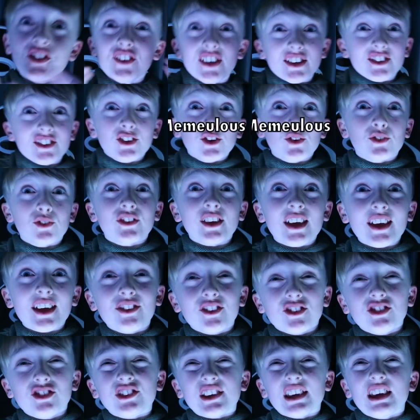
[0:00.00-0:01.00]
Did you see
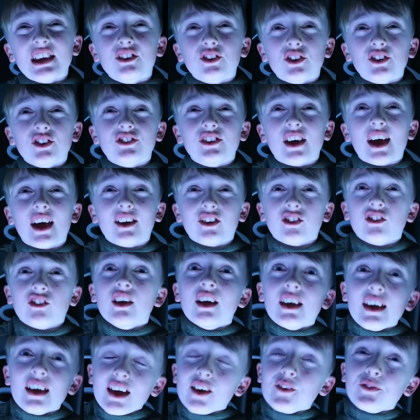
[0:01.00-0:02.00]
the secret text?
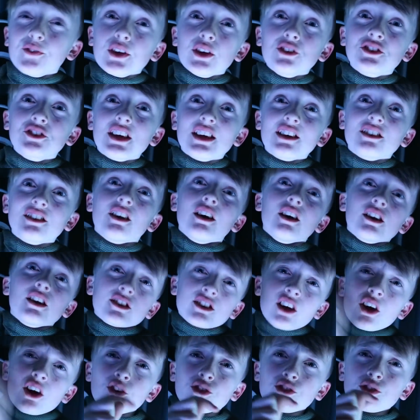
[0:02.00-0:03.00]
If you did,
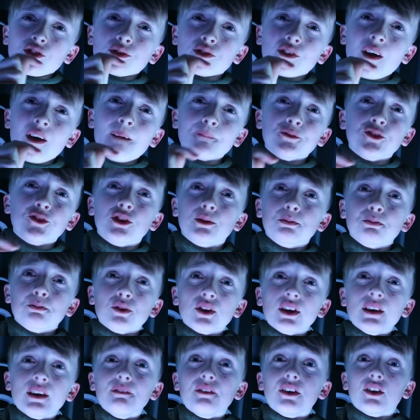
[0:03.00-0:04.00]
go subscribe to the
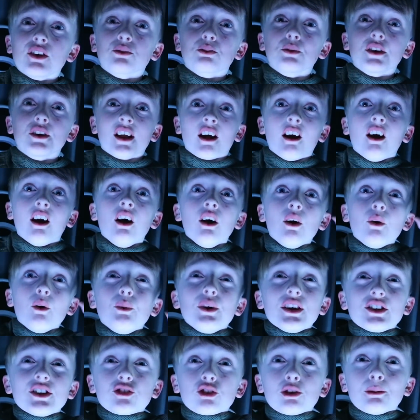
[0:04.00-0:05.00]
previous winner,
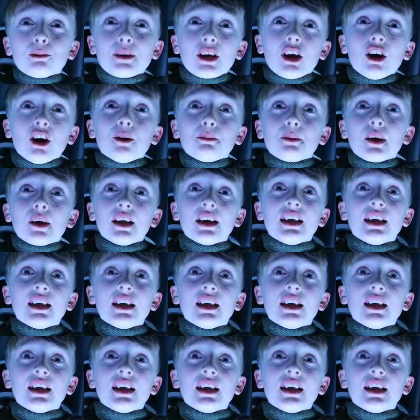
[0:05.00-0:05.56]
which will be up